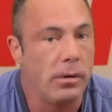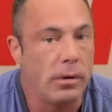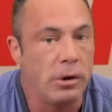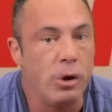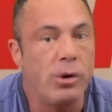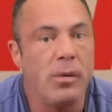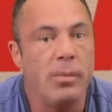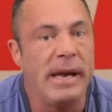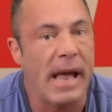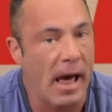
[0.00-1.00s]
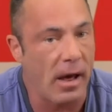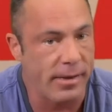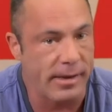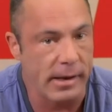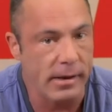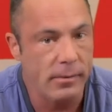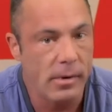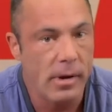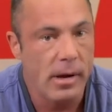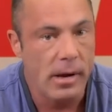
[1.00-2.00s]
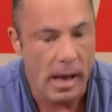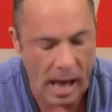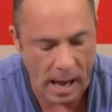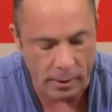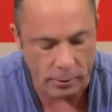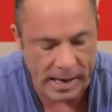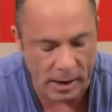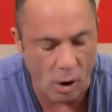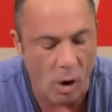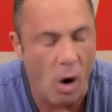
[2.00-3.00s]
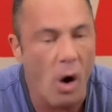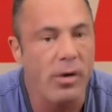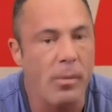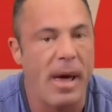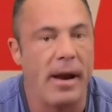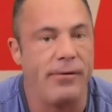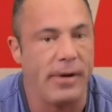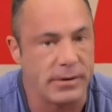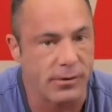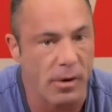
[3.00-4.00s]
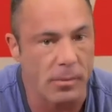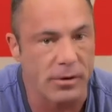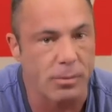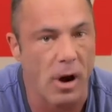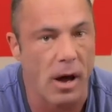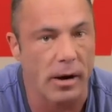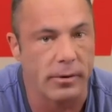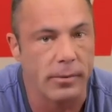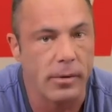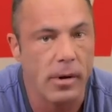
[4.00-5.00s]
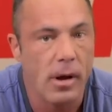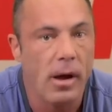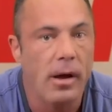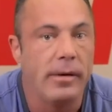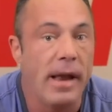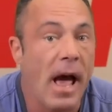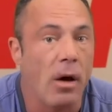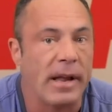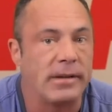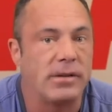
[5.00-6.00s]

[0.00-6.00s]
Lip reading: you can be healthy and get all the benefits from this product. Now let's